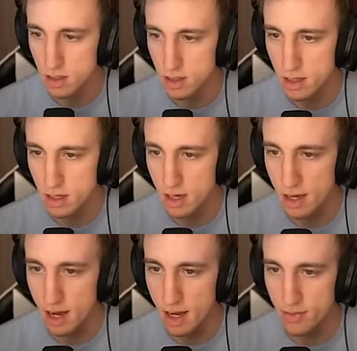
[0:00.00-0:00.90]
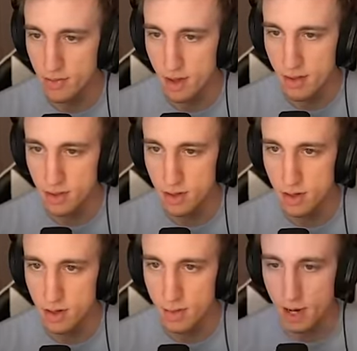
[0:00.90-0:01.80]
Yeah, I think they're
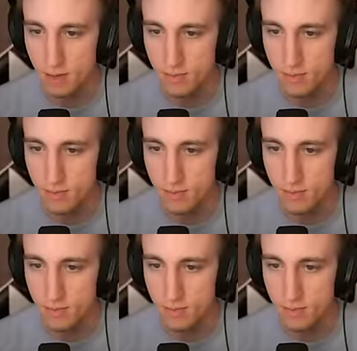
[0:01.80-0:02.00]
on the bottom